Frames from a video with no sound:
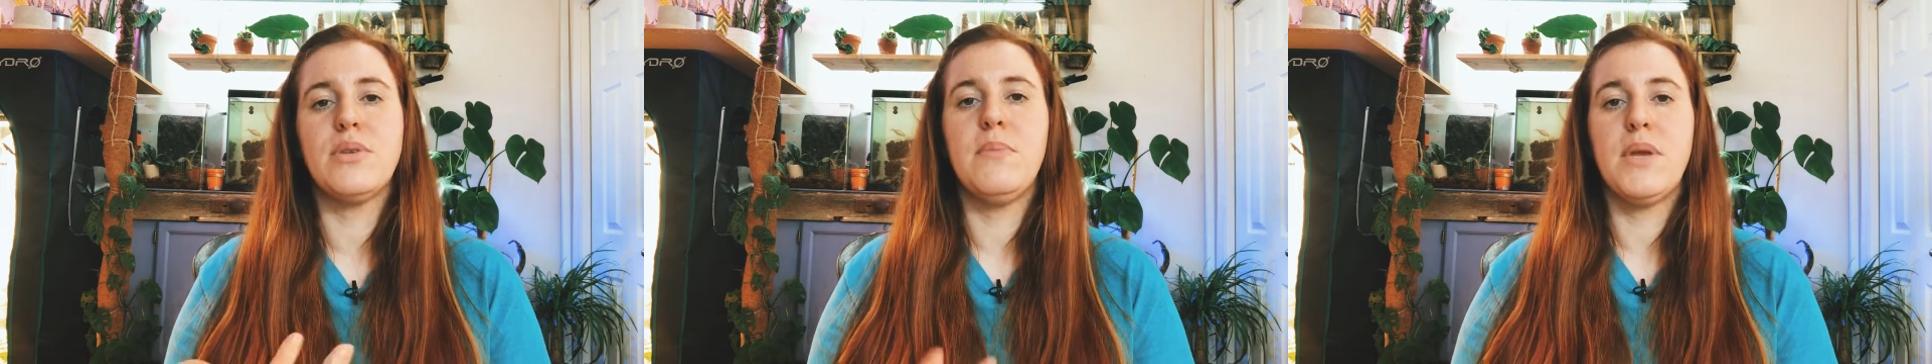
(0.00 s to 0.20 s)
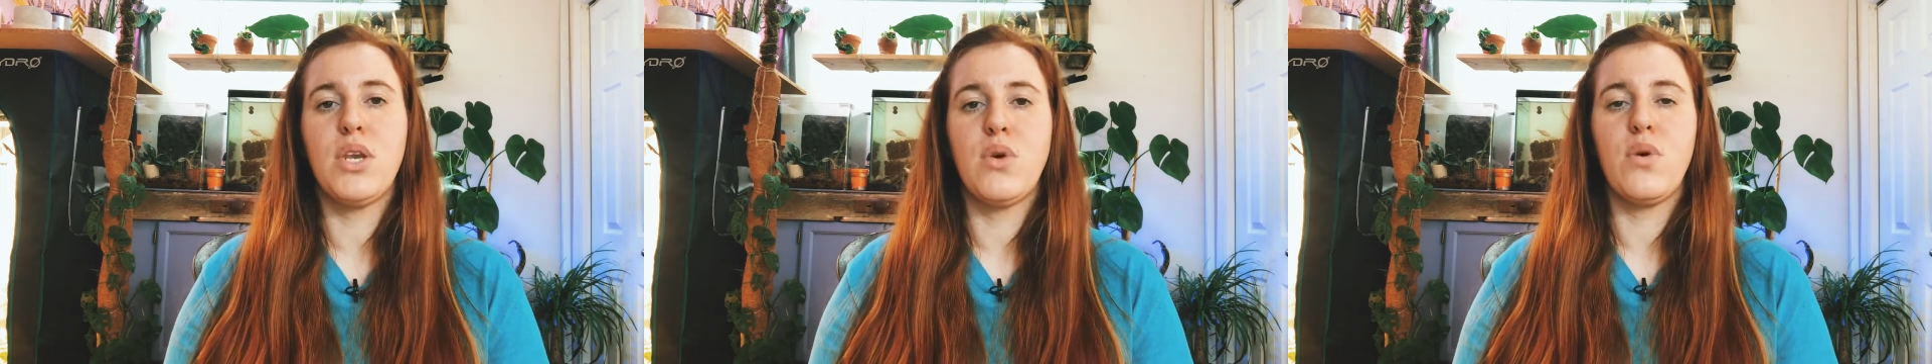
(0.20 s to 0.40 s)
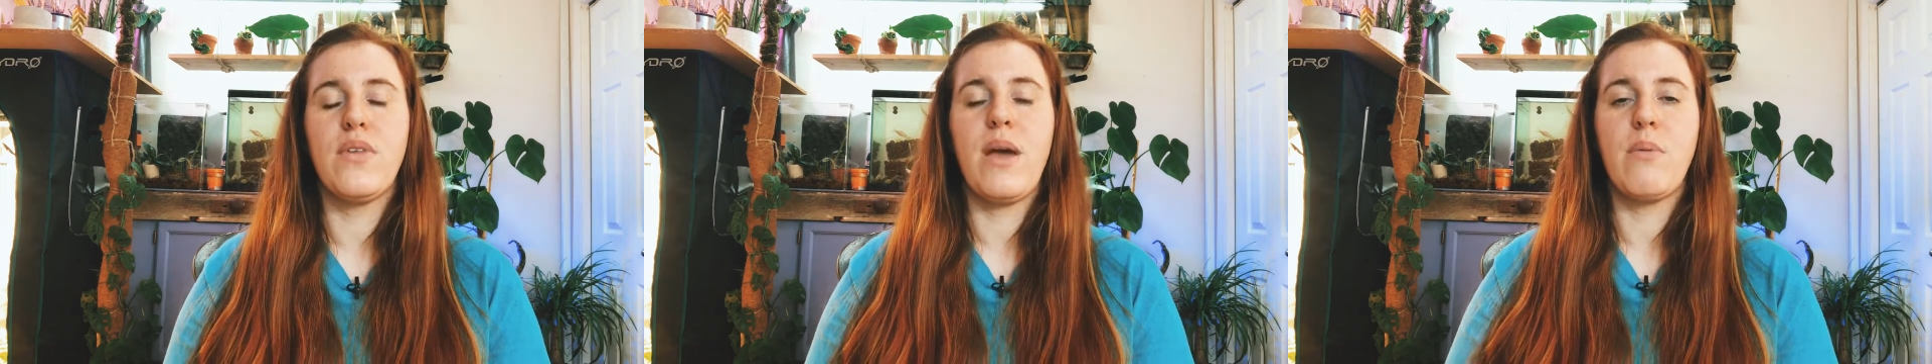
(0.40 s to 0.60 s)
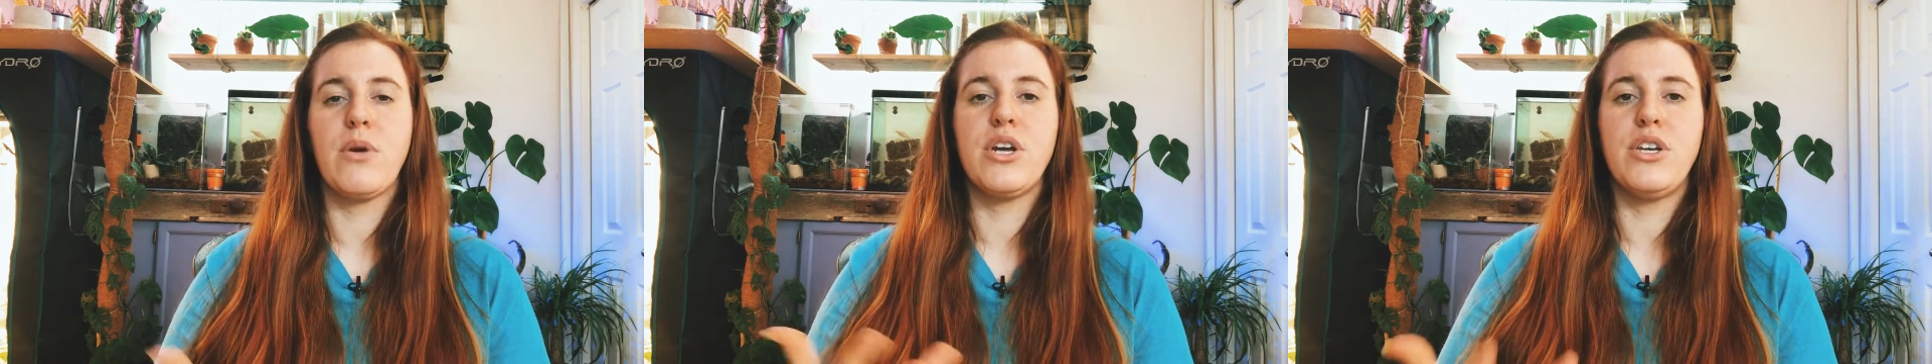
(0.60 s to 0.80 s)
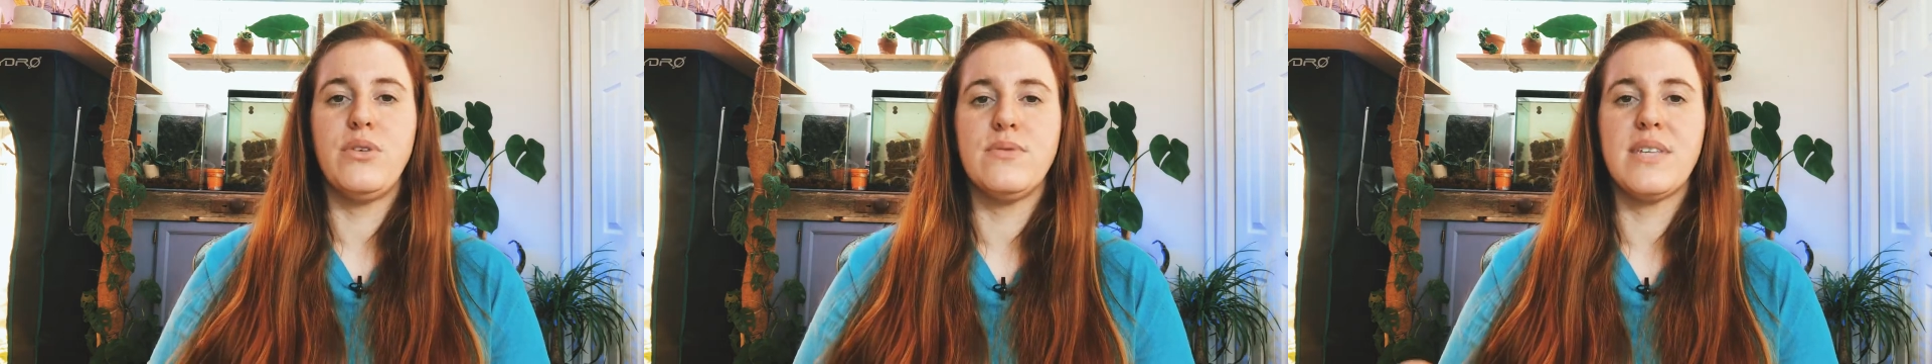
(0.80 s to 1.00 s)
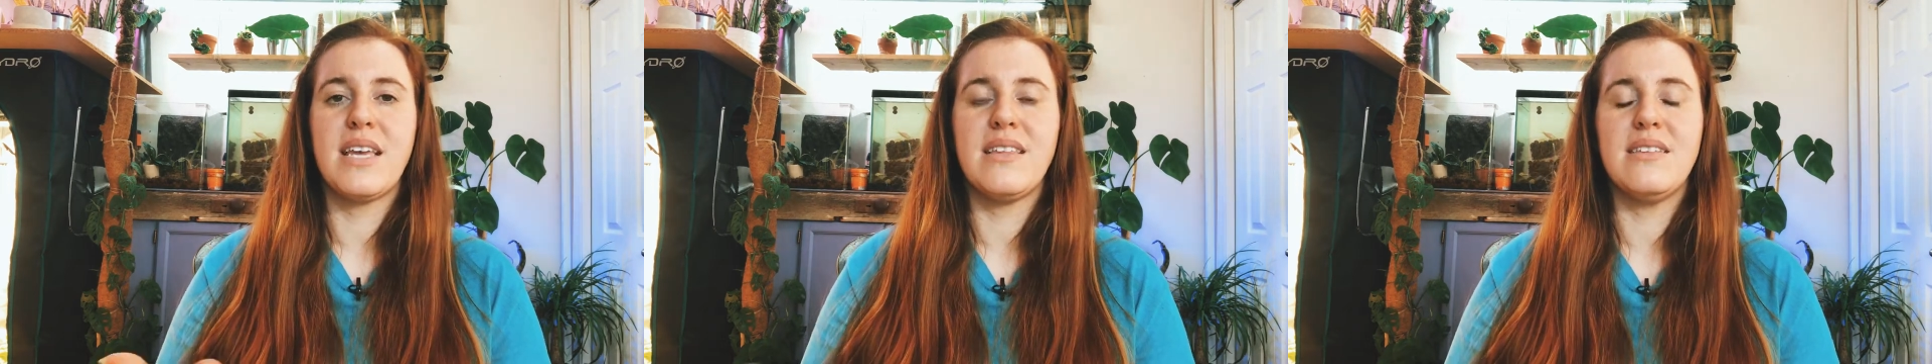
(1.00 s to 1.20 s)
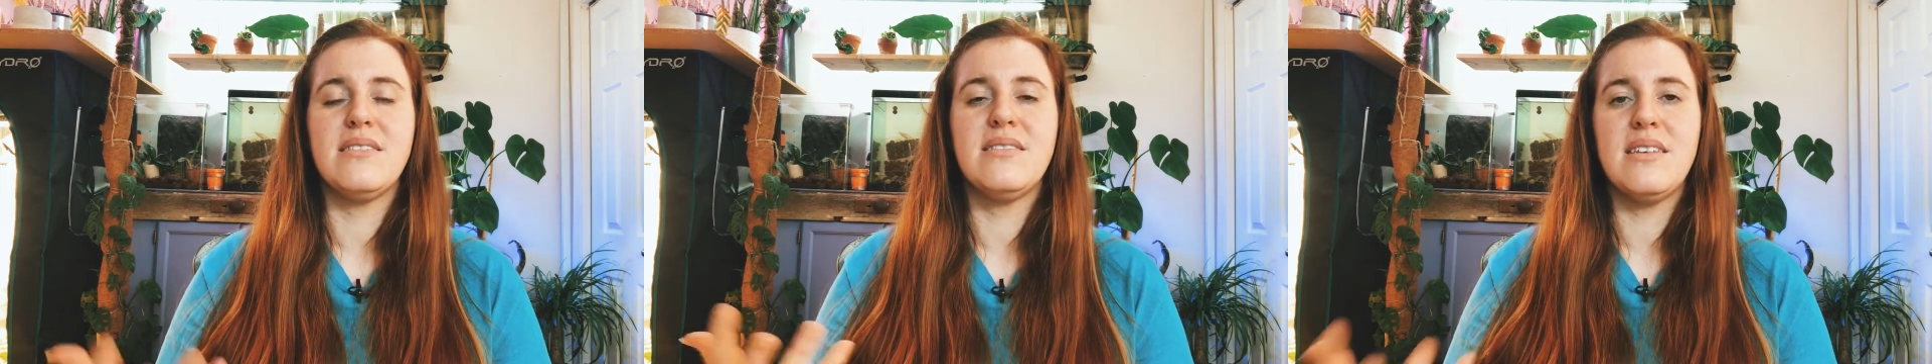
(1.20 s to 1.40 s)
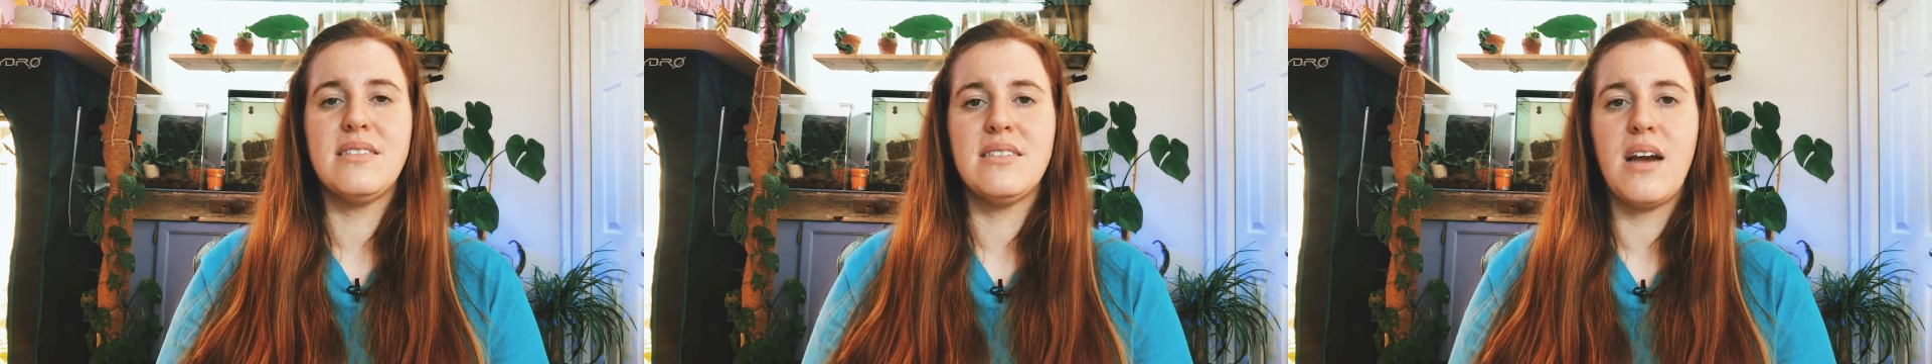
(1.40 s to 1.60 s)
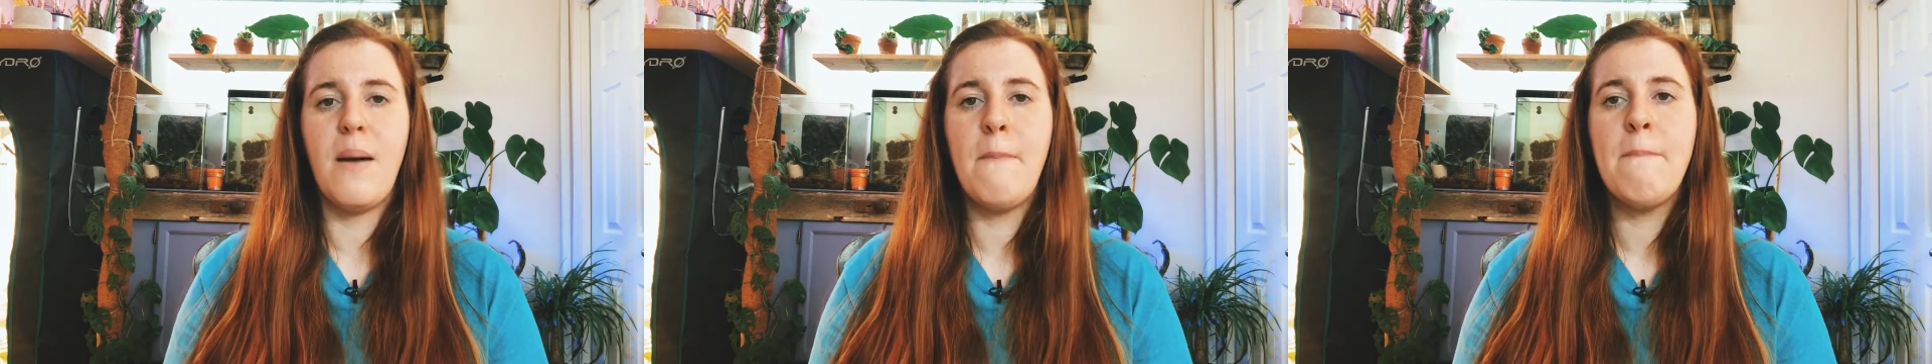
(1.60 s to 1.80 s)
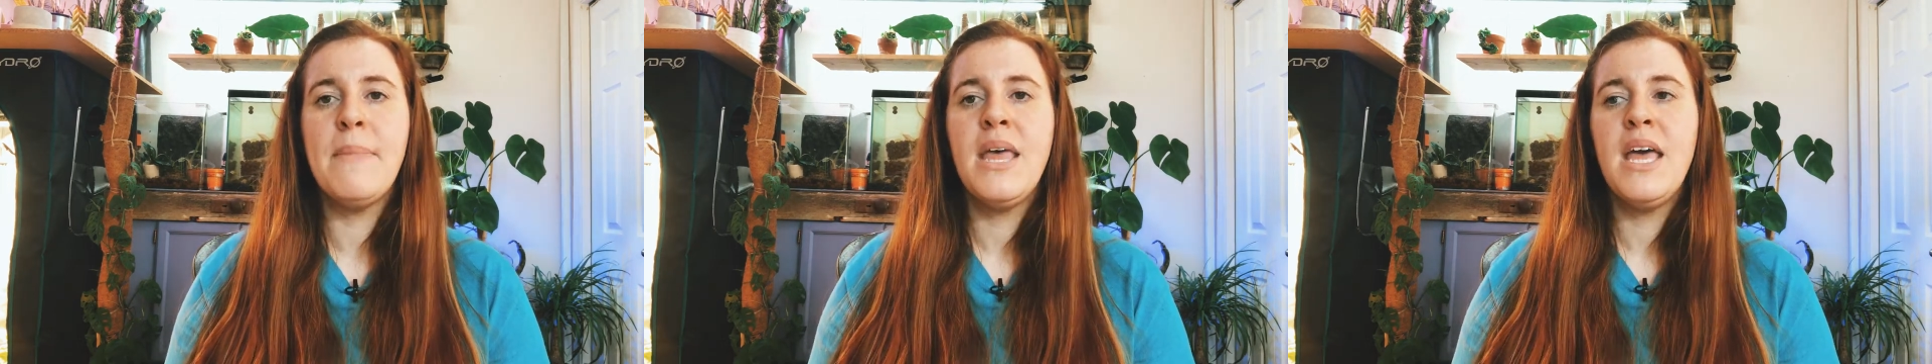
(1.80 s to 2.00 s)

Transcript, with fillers: and manure that we're using in the system.